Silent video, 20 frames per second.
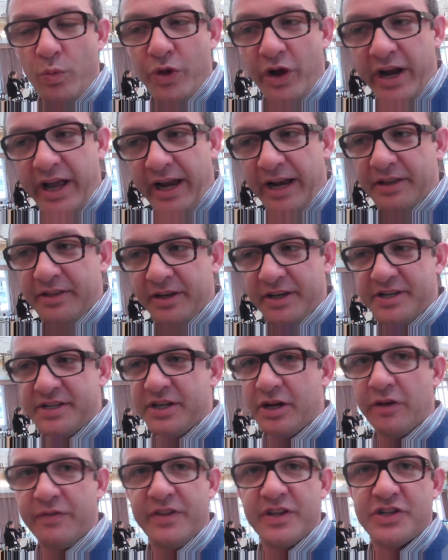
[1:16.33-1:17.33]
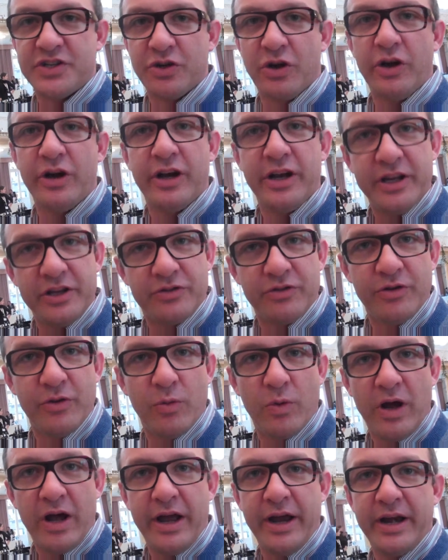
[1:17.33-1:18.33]
the, the characteristic of the soil into the
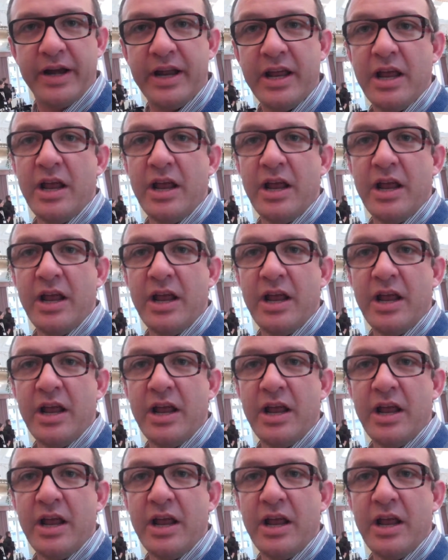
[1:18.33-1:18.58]
wine.